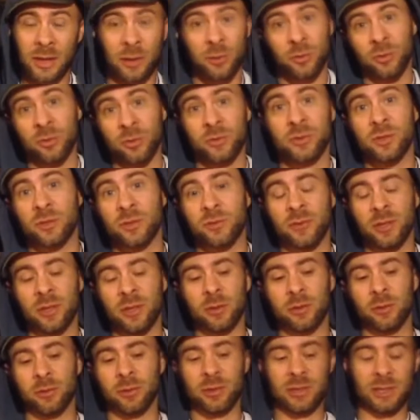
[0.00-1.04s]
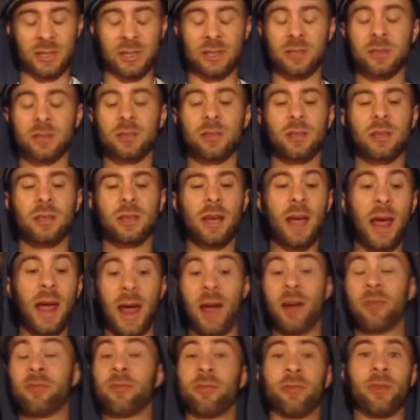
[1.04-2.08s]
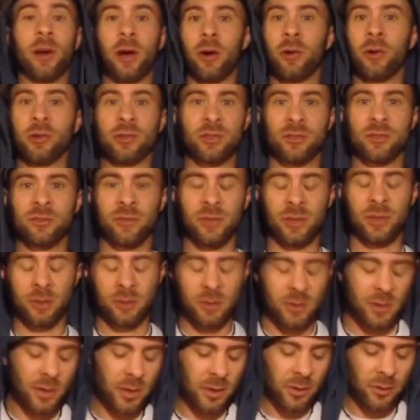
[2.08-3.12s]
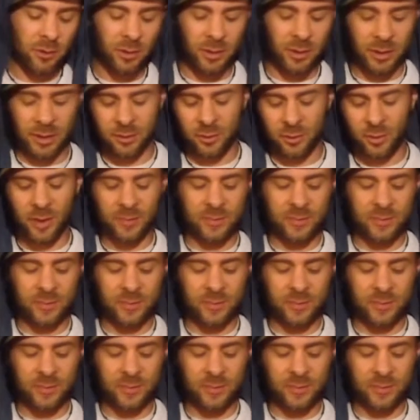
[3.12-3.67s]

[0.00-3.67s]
that groove should feel, or at least half of how it should feel, right?